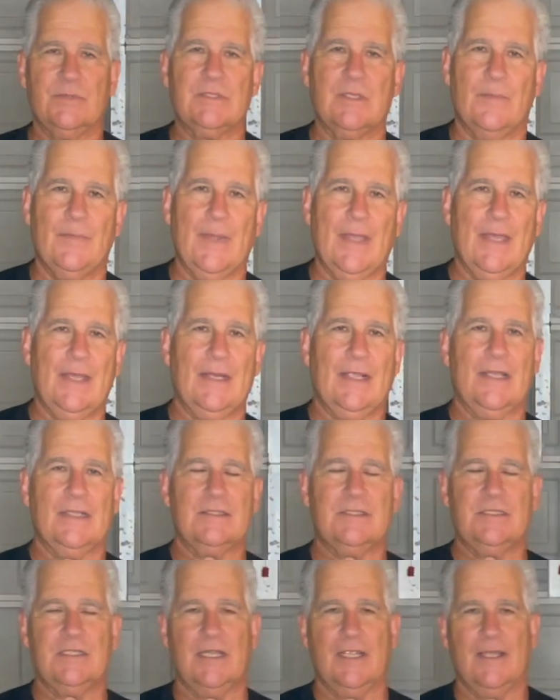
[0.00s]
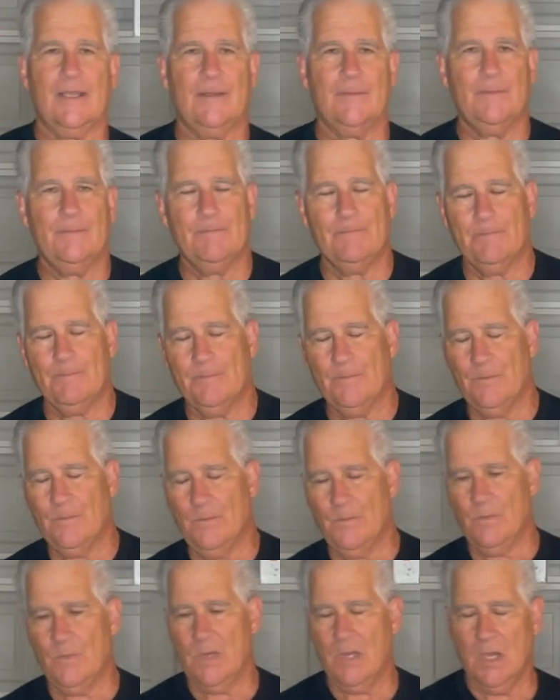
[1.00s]
a badass jab.
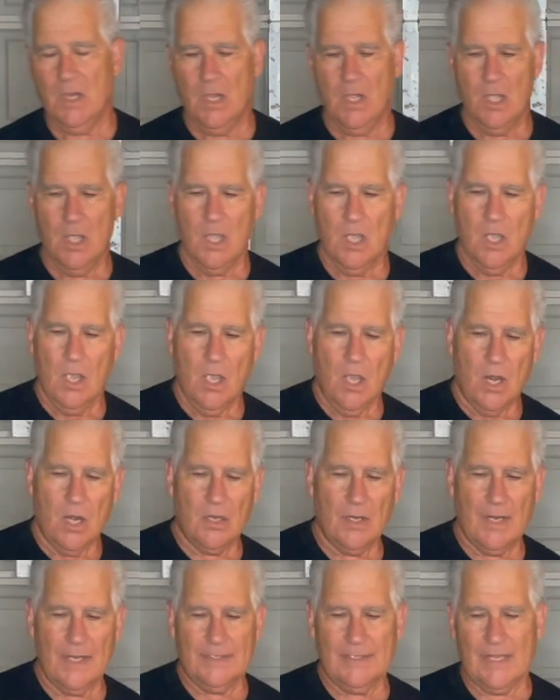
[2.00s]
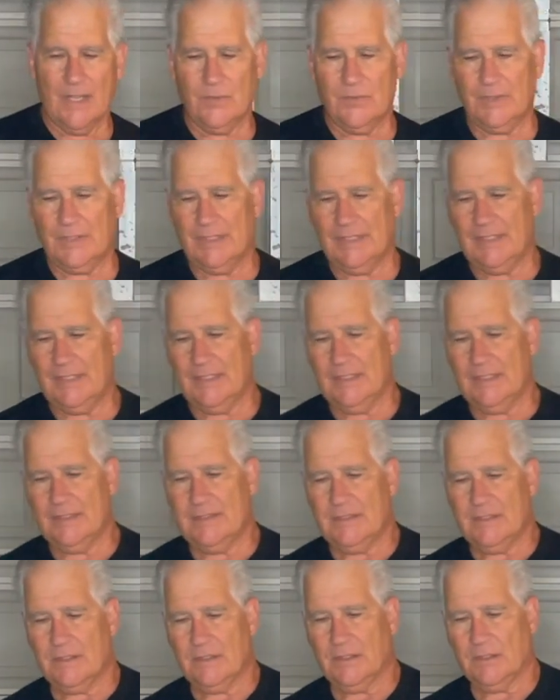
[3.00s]
All right, now we're going to get
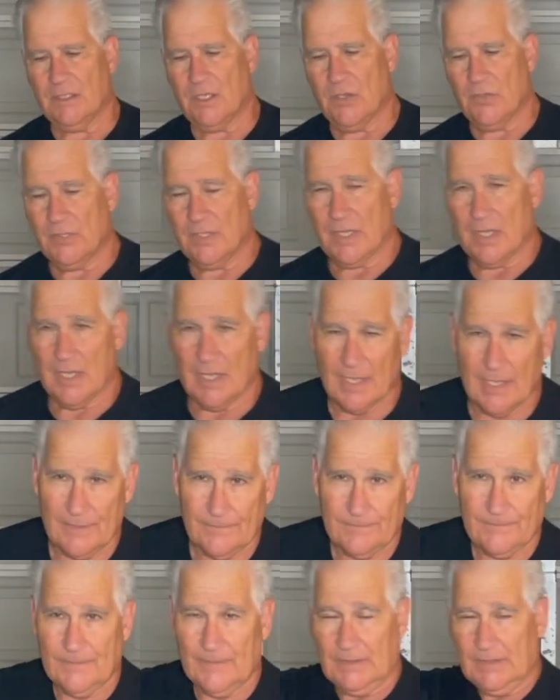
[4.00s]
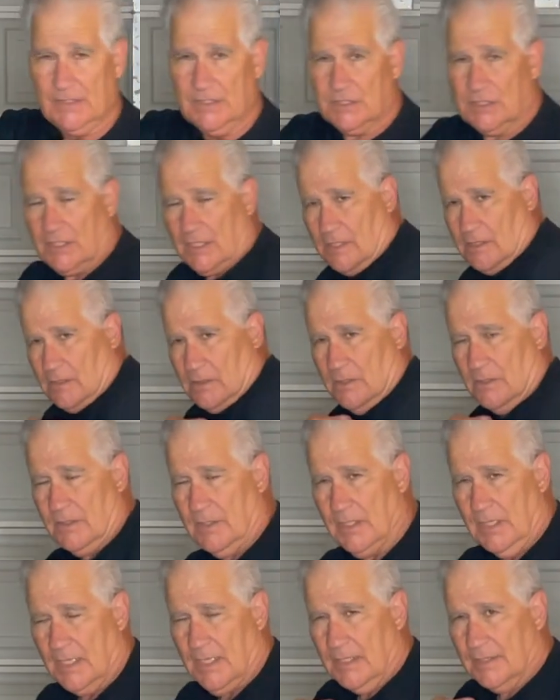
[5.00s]
into the low to high Philly shell
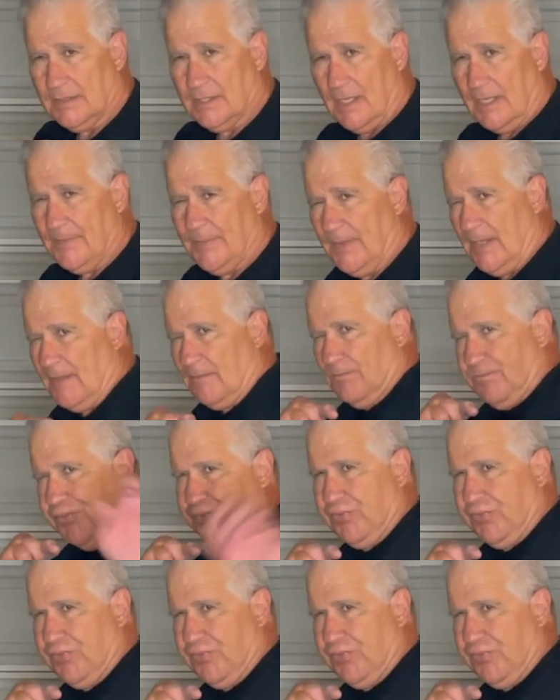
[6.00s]
type thing.